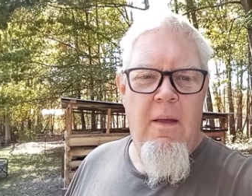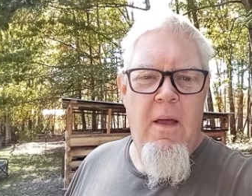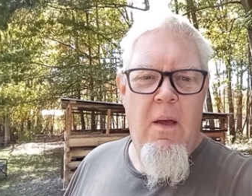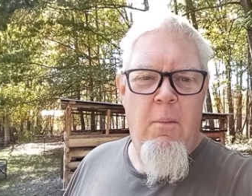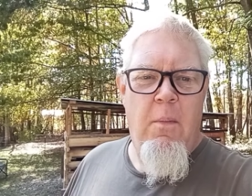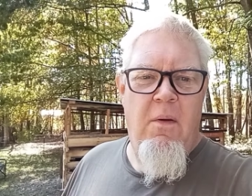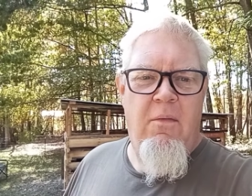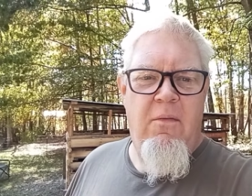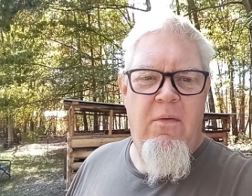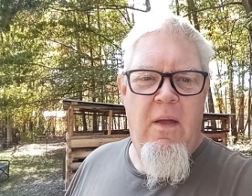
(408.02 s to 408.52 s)

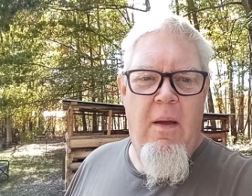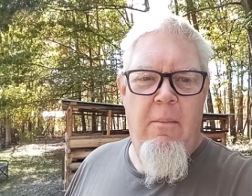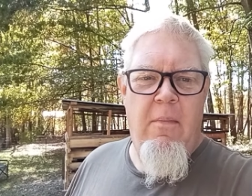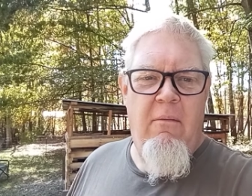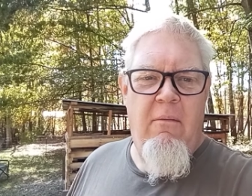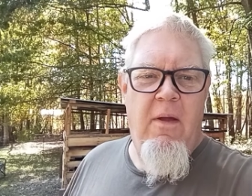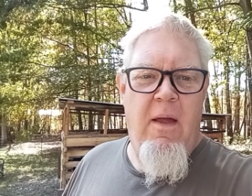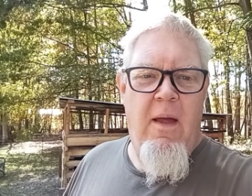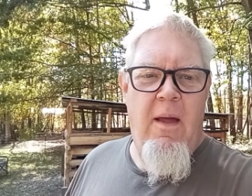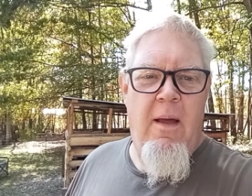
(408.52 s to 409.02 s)
but some
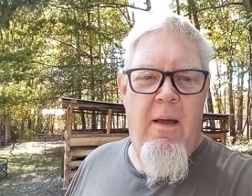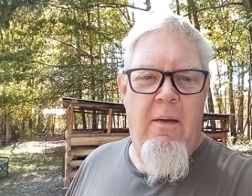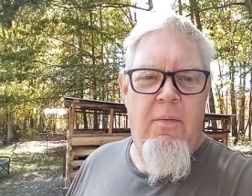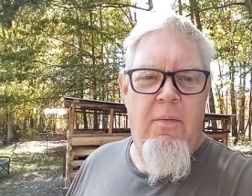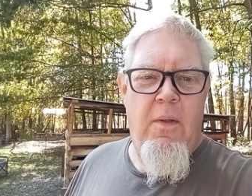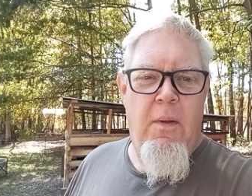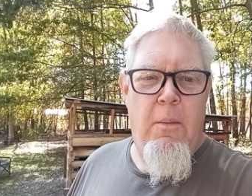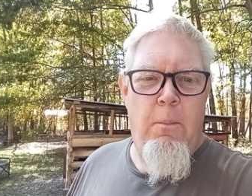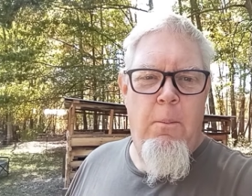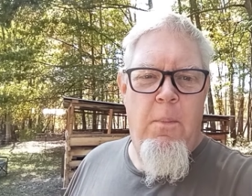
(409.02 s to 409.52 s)
of it had
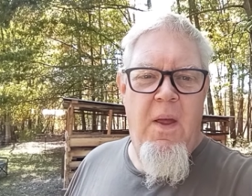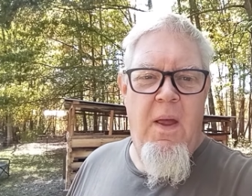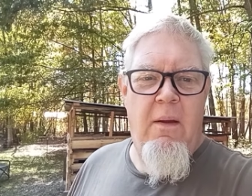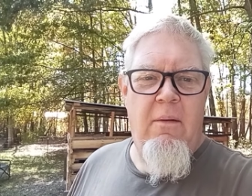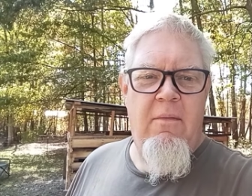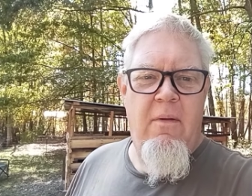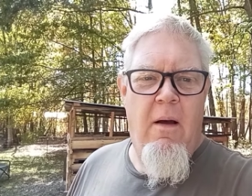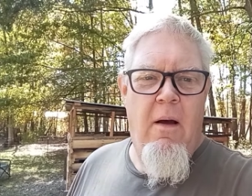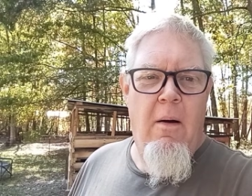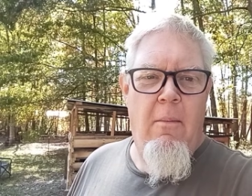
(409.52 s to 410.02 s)
the big
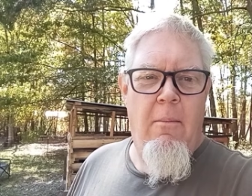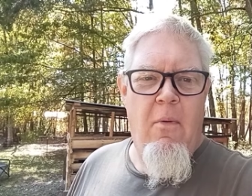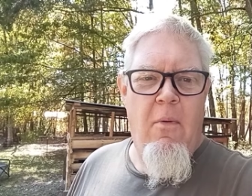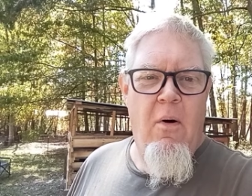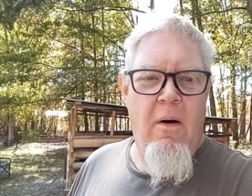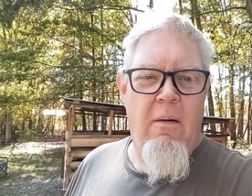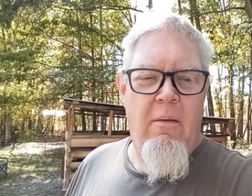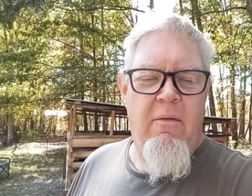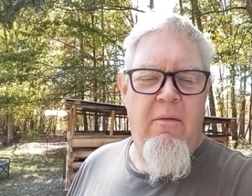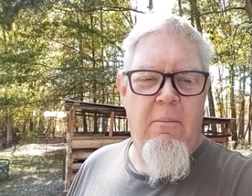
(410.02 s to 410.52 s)
saw
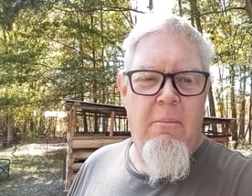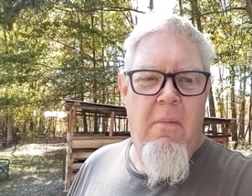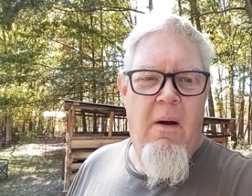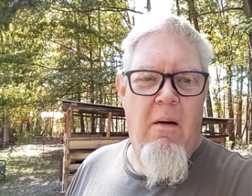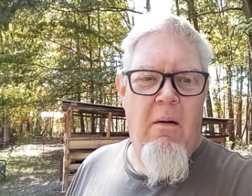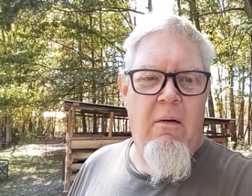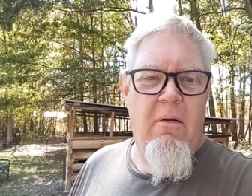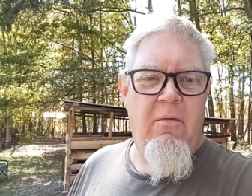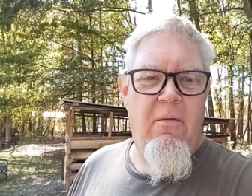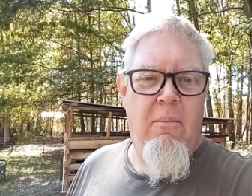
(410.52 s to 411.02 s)

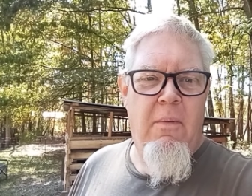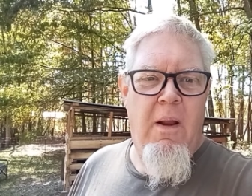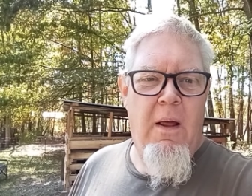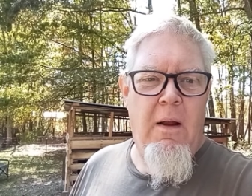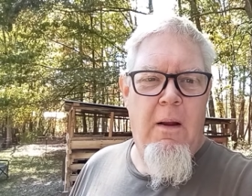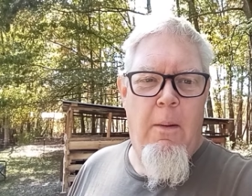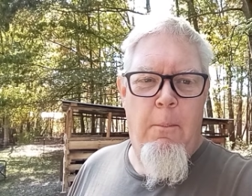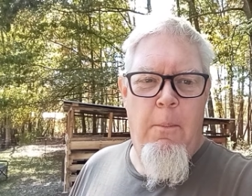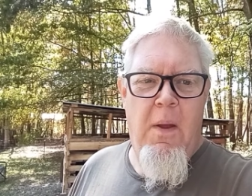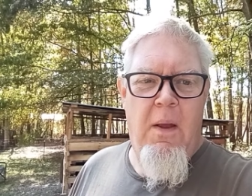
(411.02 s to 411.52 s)
marks from
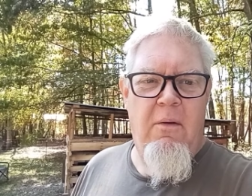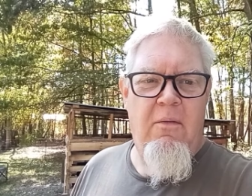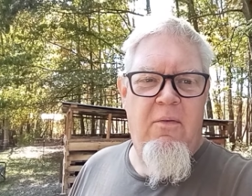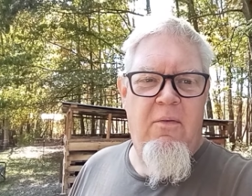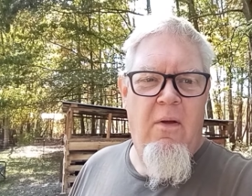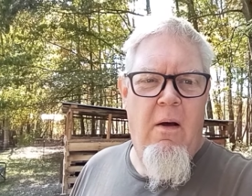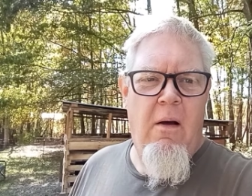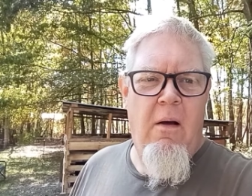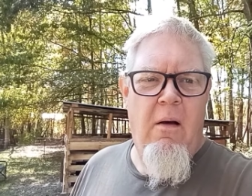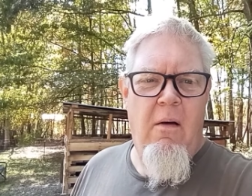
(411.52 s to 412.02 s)
like a big
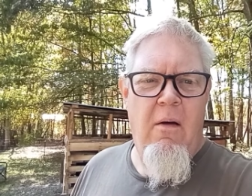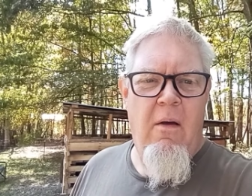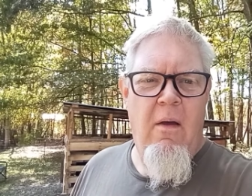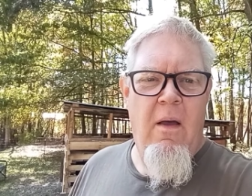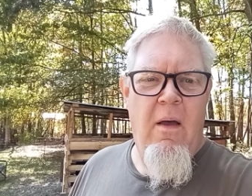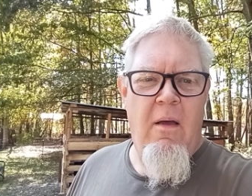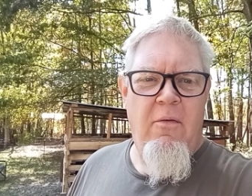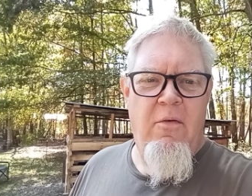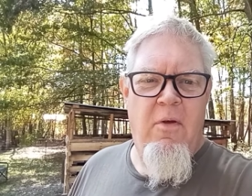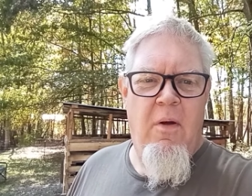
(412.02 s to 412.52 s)
saw.
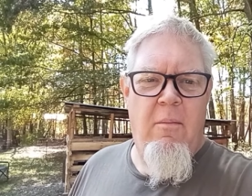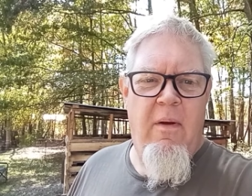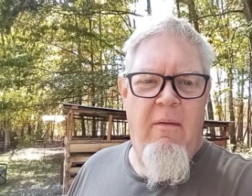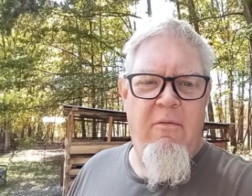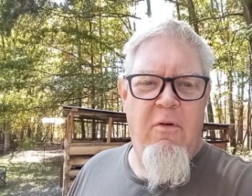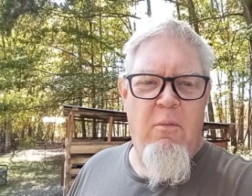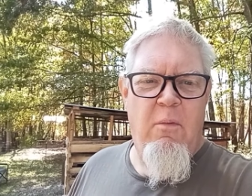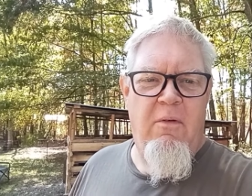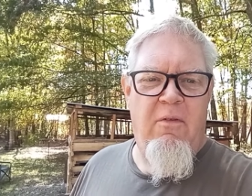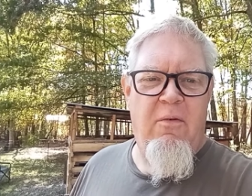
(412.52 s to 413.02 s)
Some of
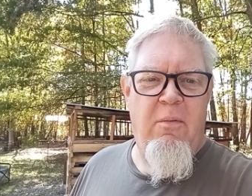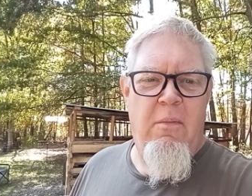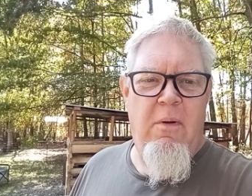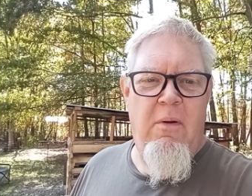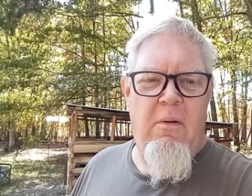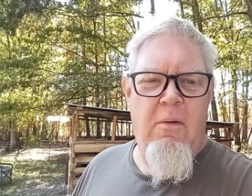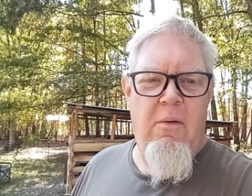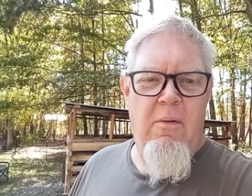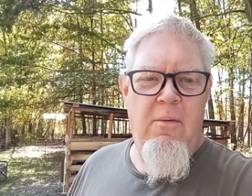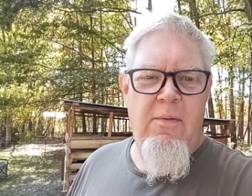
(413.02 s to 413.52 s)
it was
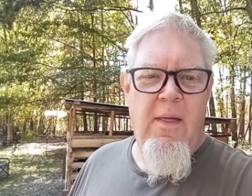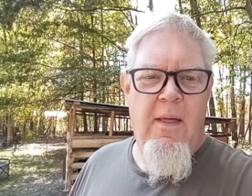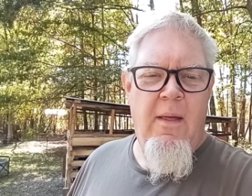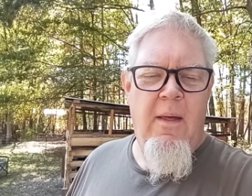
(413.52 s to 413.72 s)
smooth.